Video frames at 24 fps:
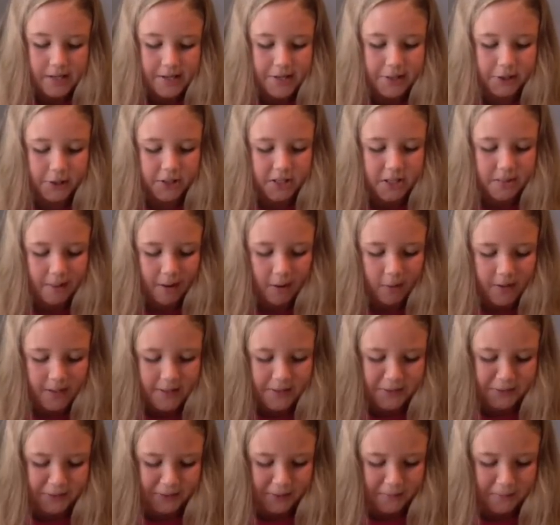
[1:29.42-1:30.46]
He looked about
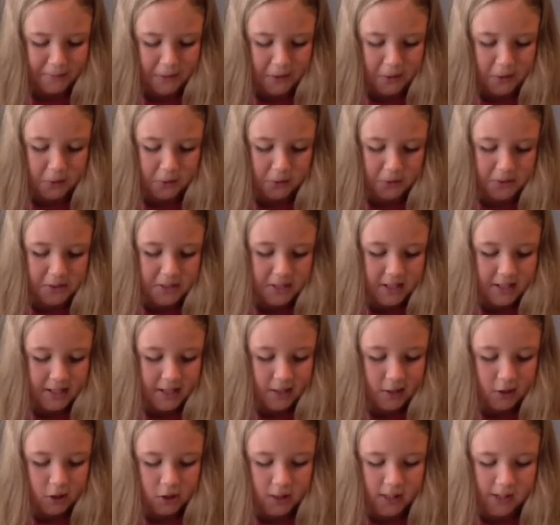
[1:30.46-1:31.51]
eagerly for the gold.
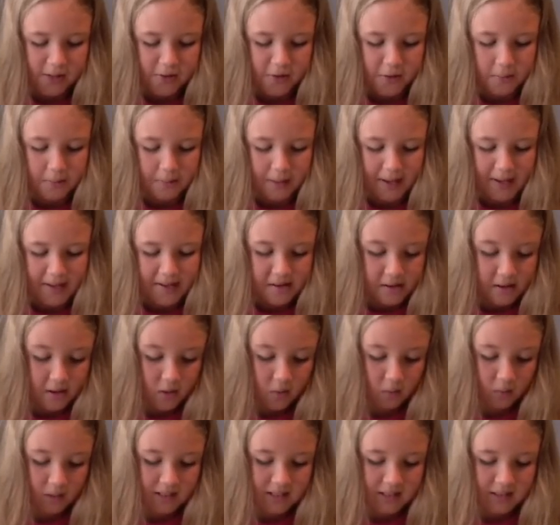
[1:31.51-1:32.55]
He looked under the bed.
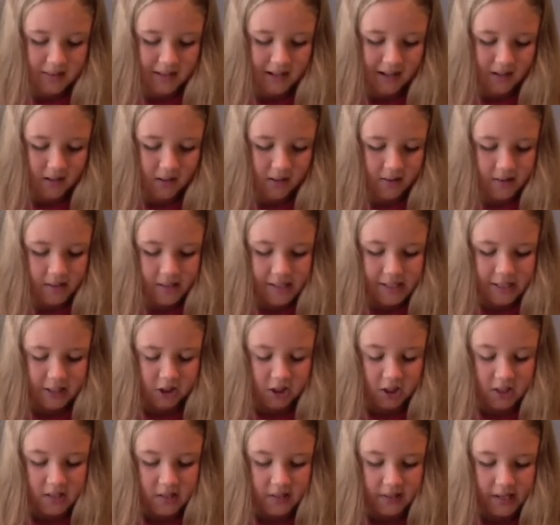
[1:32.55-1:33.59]
It wasn't there. He
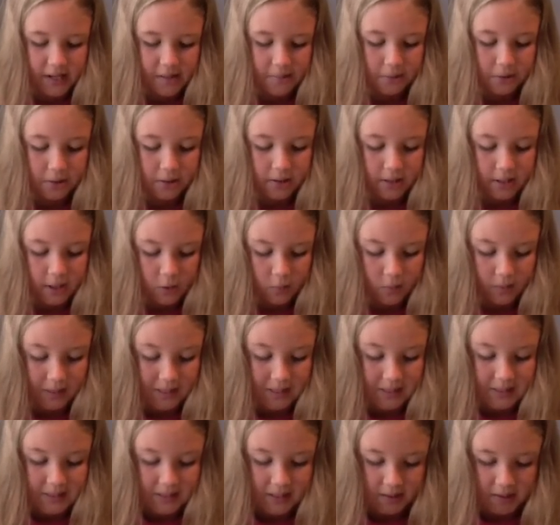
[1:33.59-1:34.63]
looked in the cupboard. It
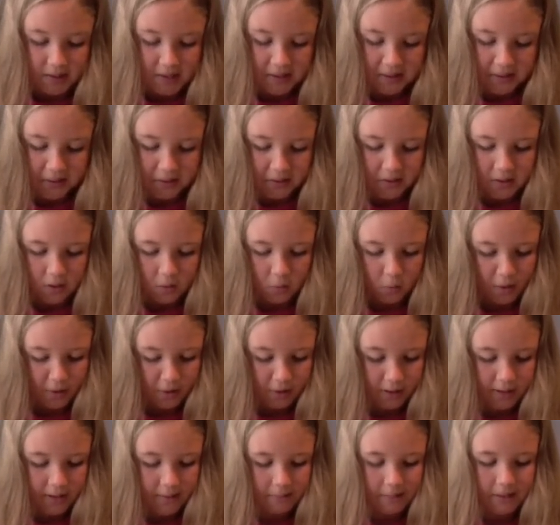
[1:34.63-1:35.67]
wasn't there either. Where
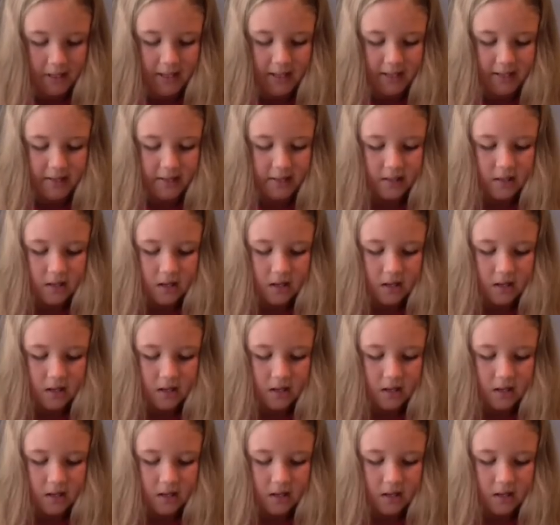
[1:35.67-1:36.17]
could it be?